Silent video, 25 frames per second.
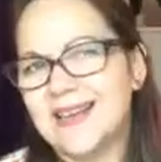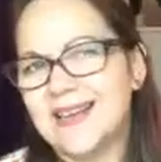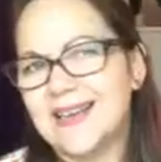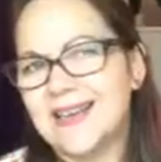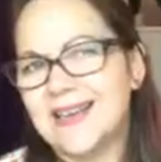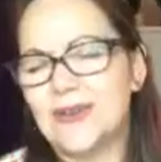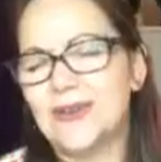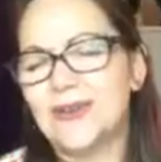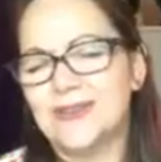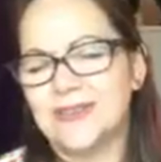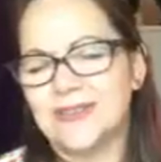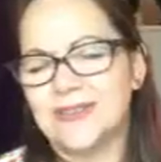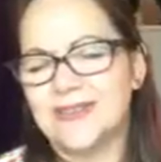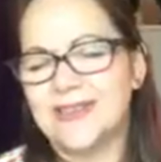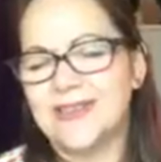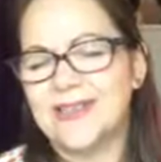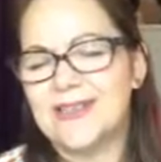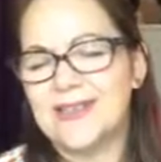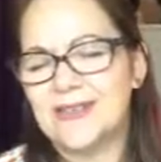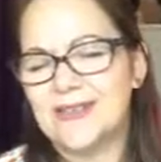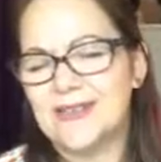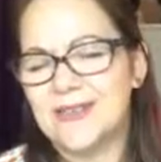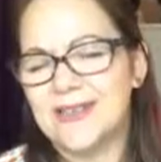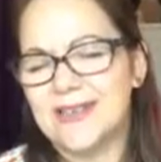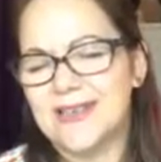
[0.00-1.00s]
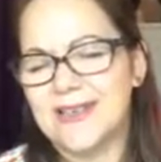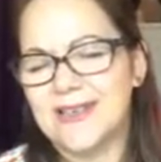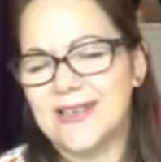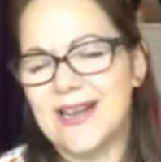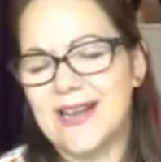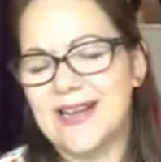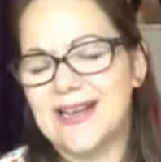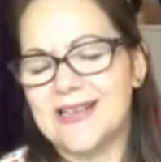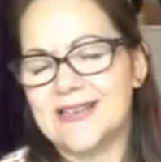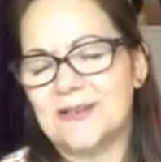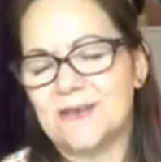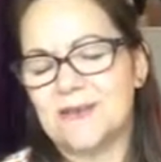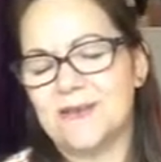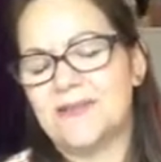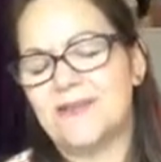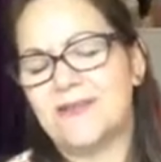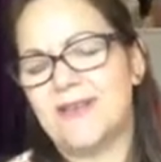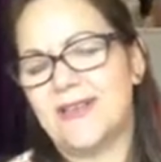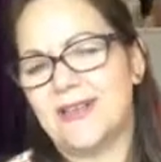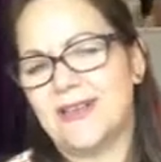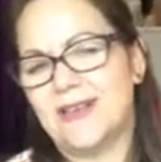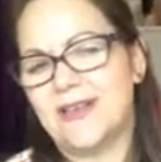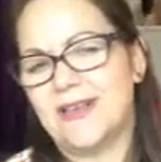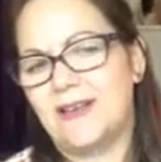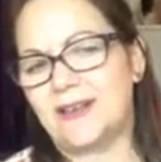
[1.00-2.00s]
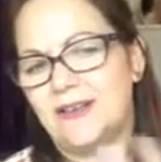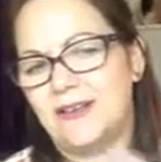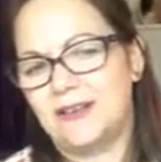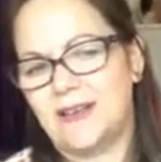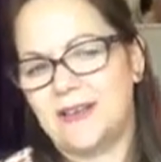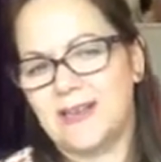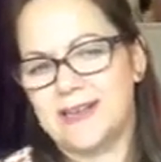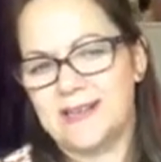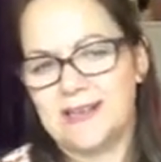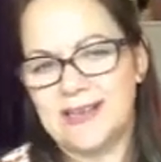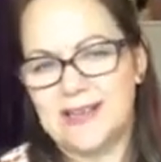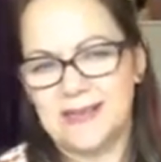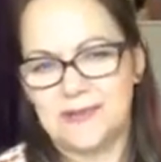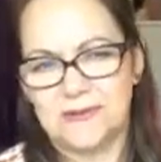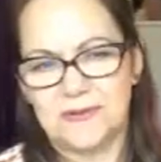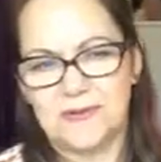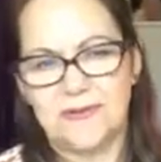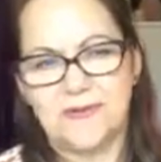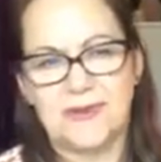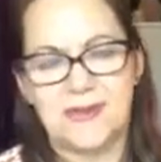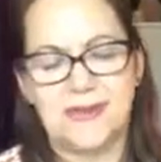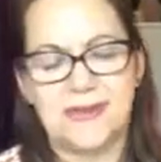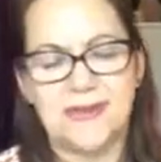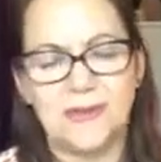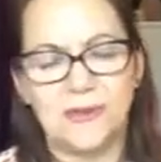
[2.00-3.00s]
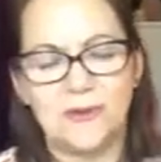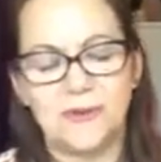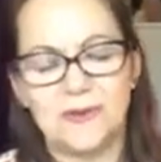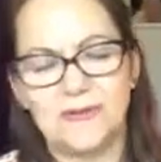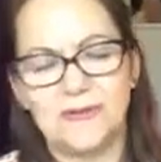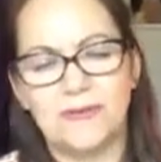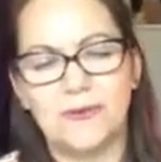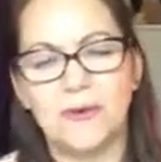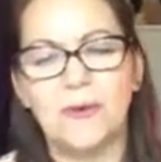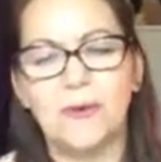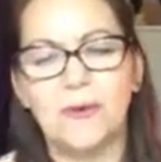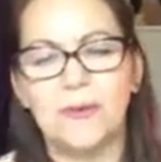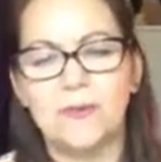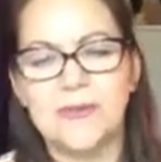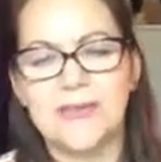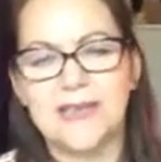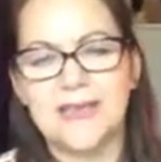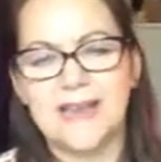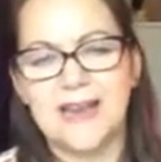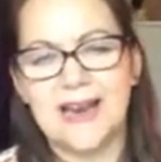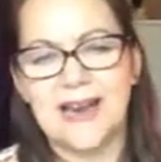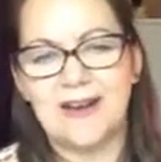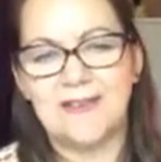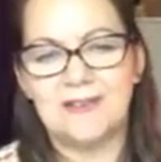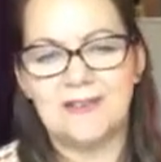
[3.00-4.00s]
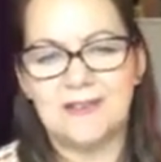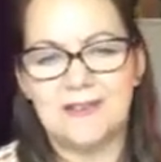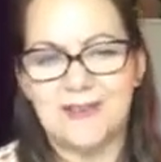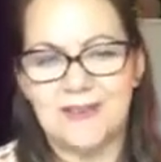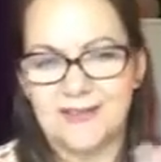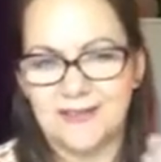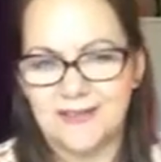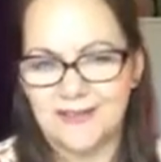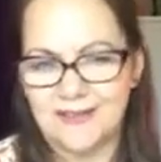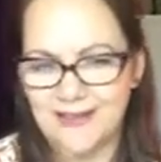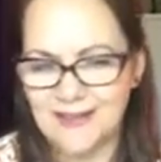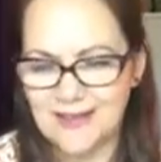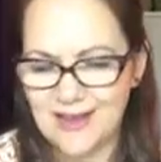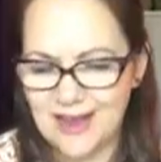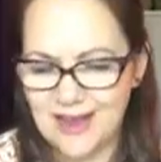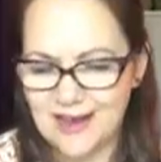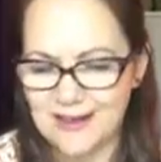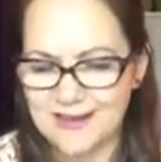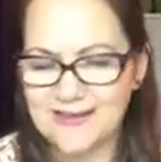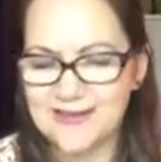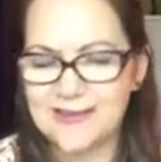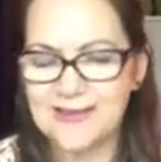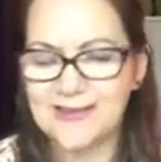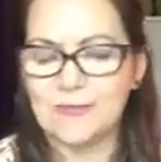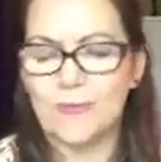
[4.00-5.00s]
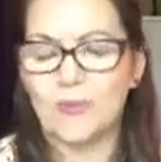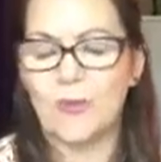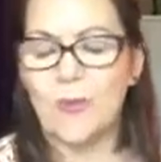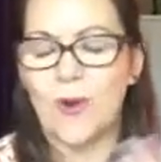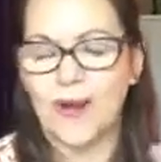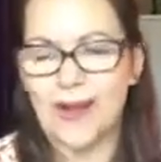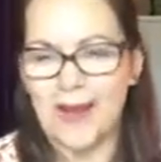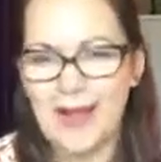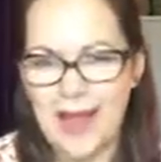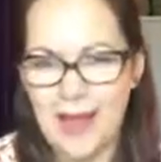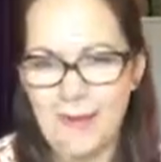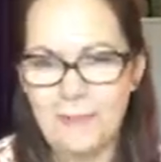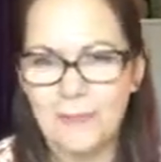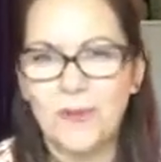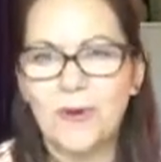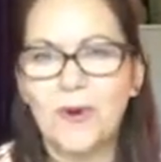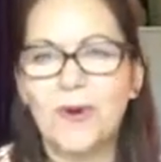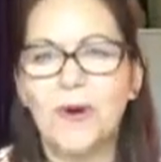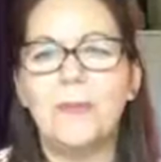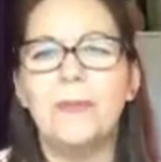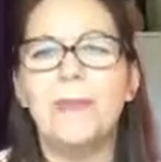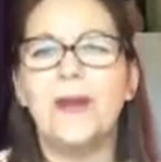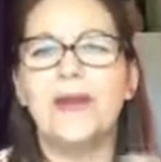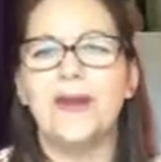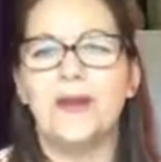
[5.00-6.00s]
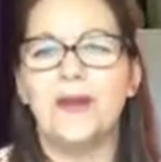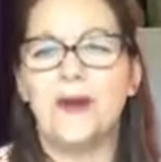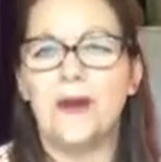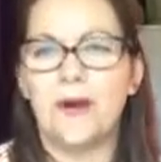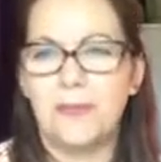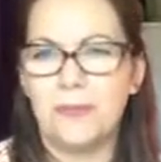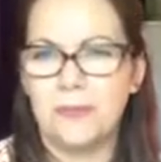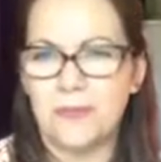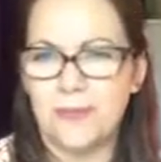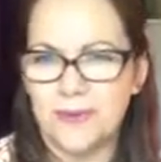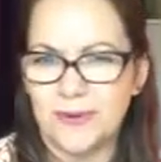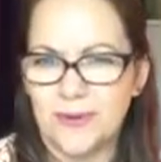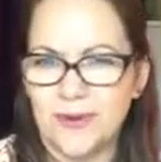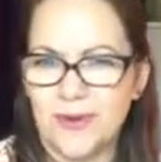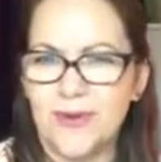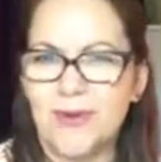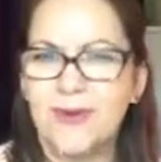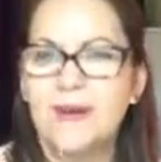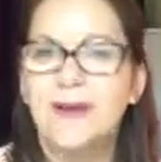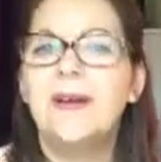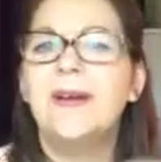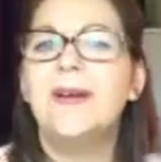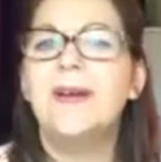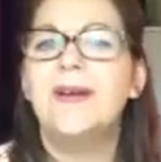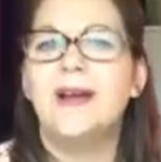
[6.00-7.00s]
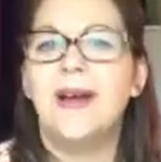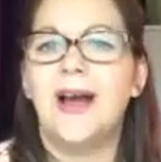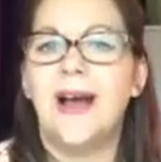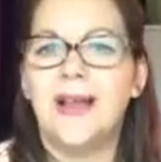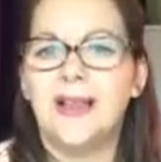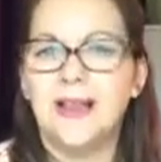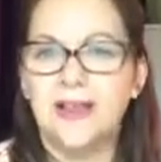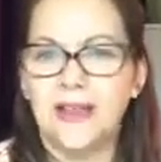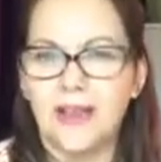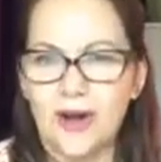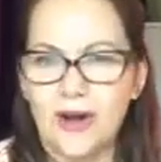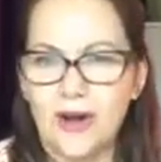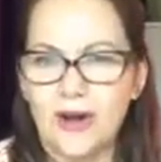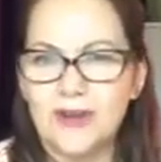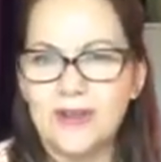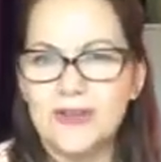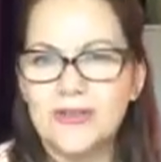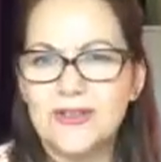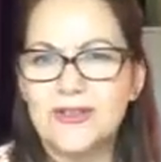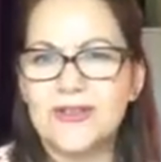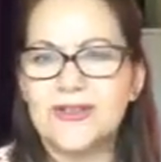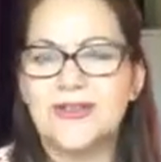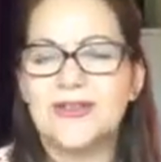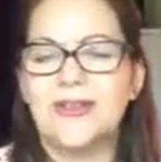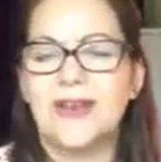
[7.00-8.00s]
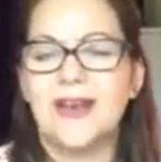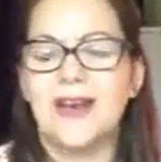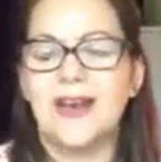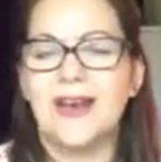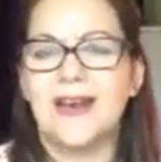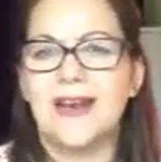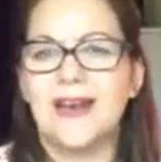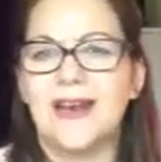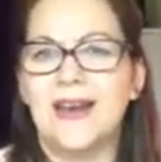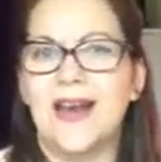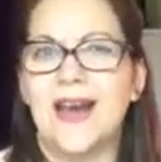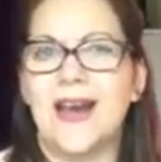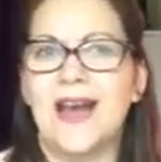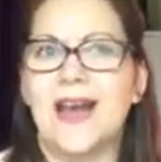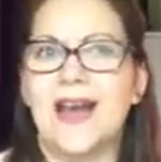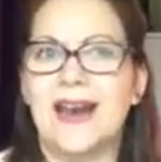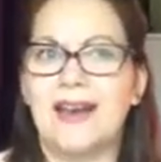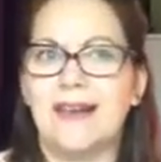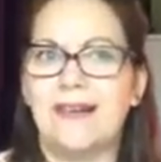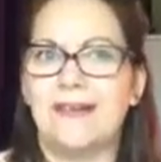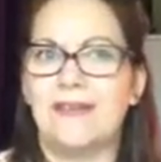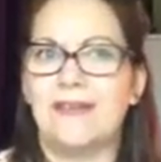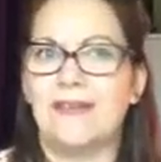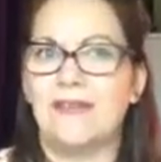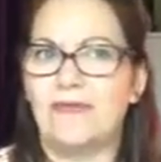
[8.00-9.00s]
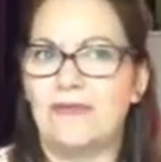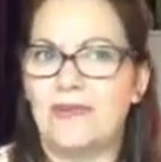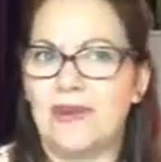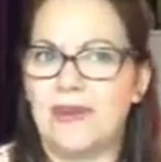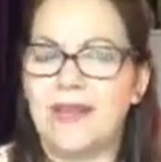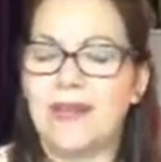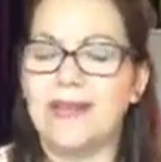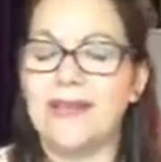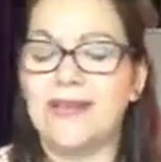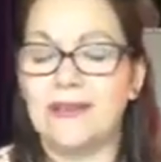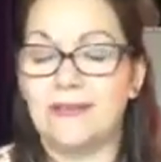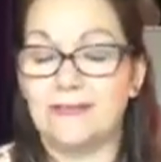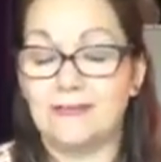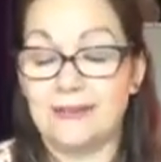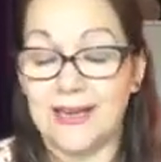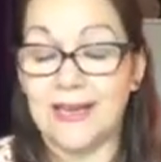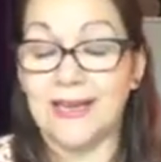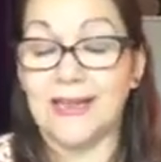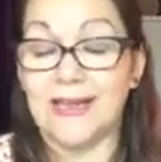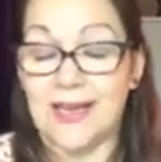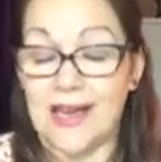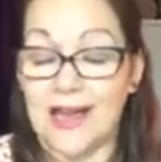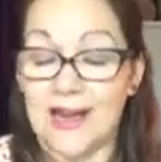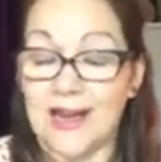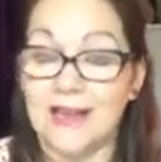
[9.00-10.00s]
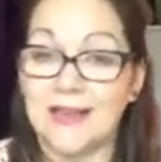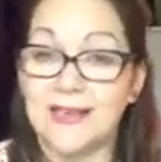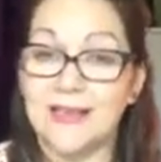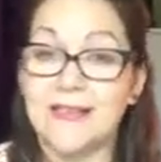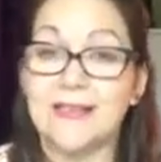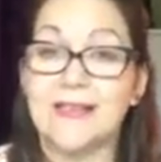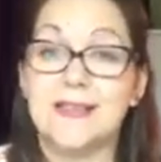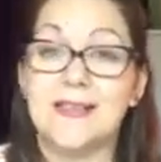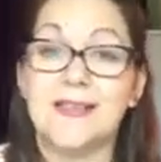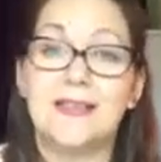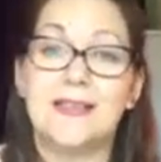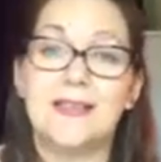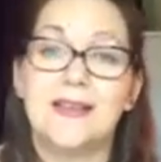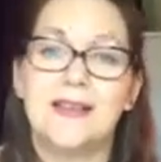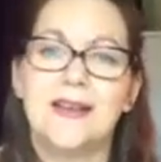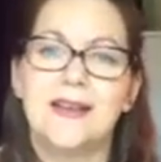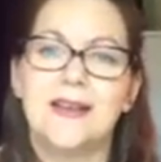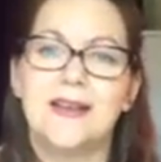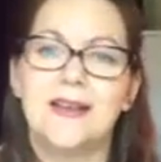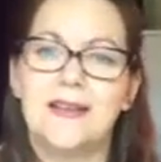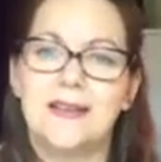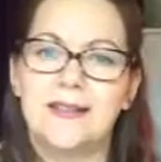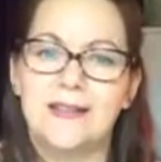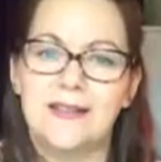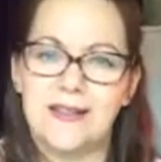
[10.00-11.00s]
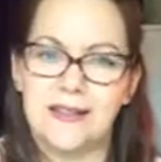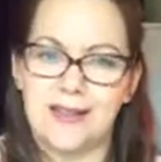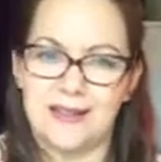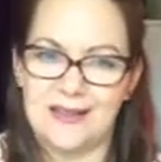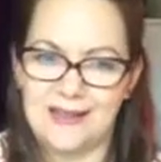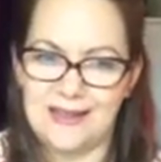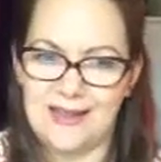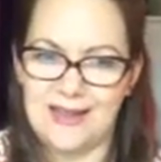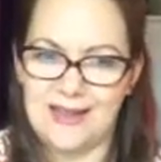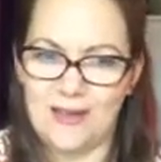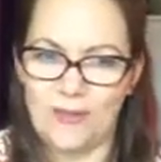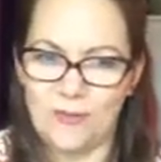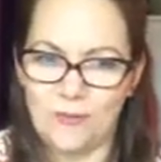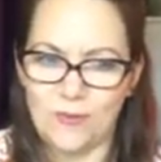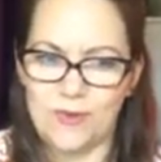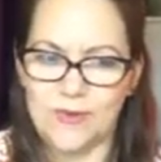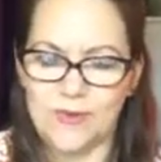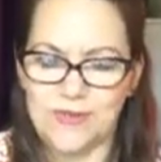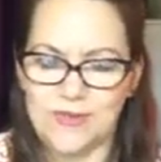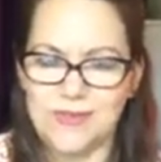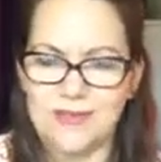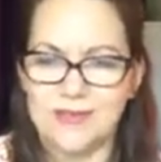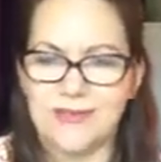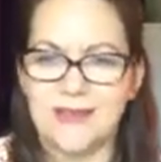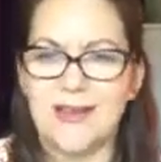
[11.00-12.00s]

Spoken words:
does. It does. And as I was filling all the forms in and everything, that's what kept coming up a lot. And I hadn't really realised that it was